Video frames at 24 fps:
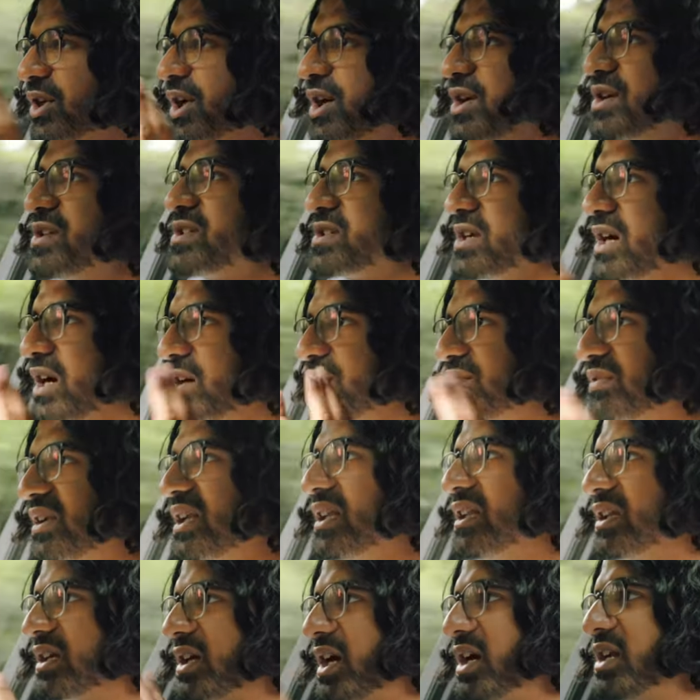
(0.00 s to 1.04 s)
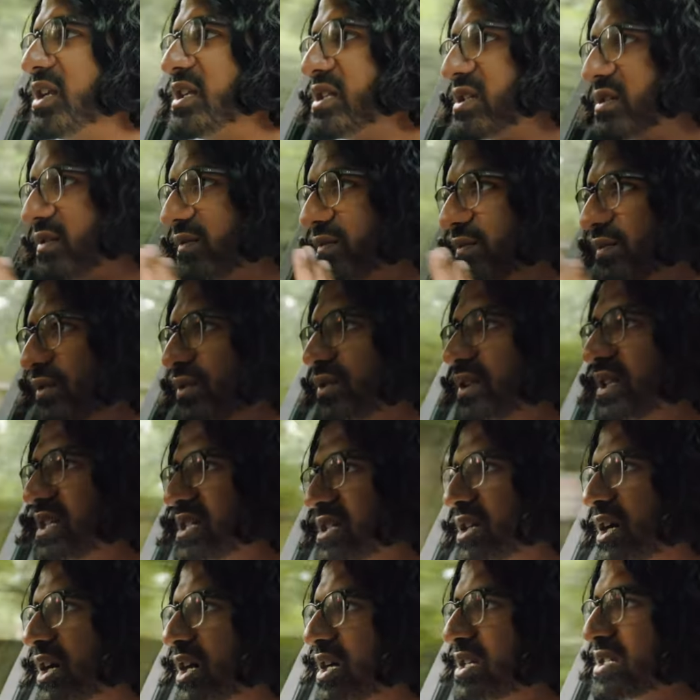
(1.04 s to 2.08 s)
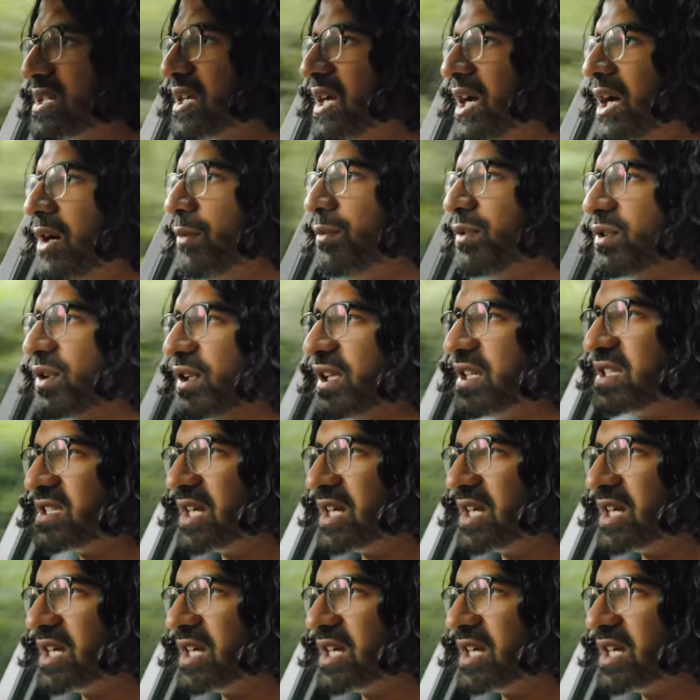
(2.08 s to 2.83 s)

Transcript: those are really the colours for these cars. We've got the